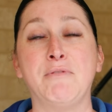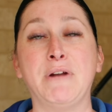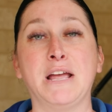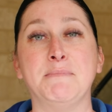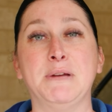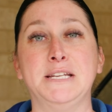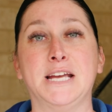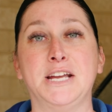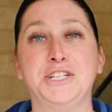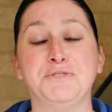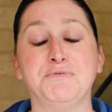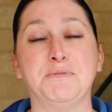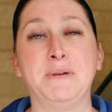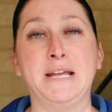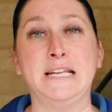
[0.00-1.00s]

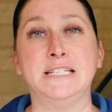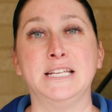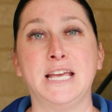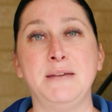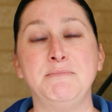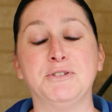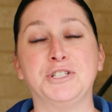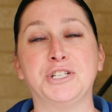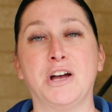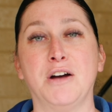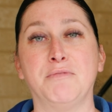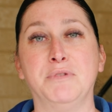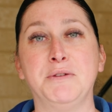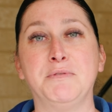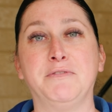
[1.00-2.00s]
recommendation would be to keep your
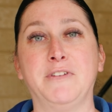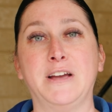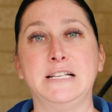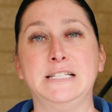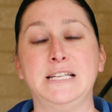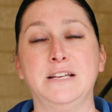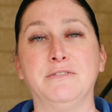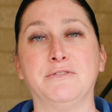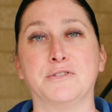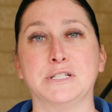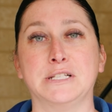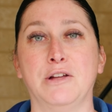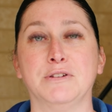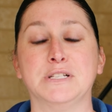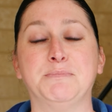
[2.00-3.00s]
child rearward facing for
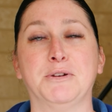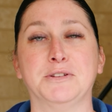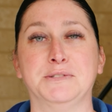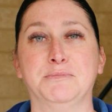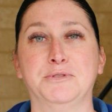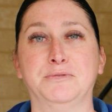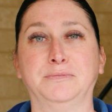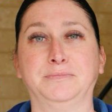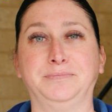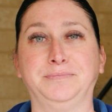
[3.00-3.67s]
as long as possible.